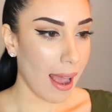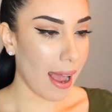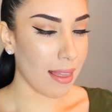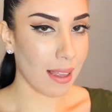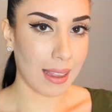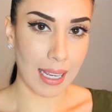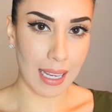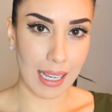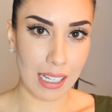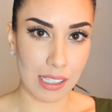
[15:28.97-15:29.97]
And the
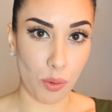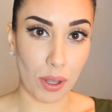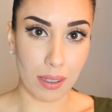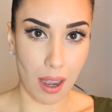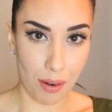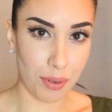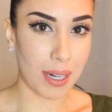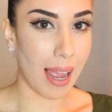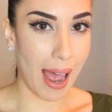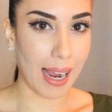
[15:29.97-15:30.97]
thing is with
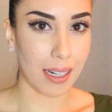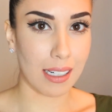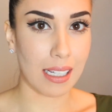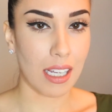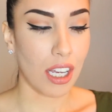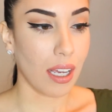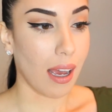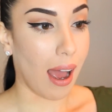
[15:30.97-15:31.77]
covering acne,